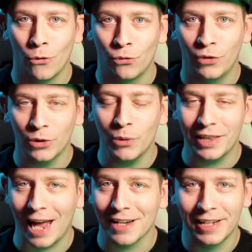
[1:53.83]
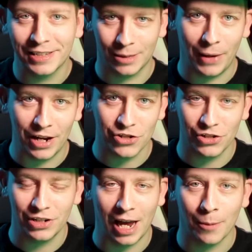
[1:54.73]
filled with
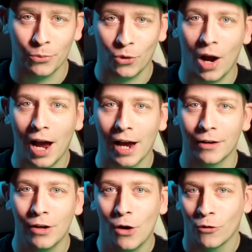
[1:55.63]
anticipation and pride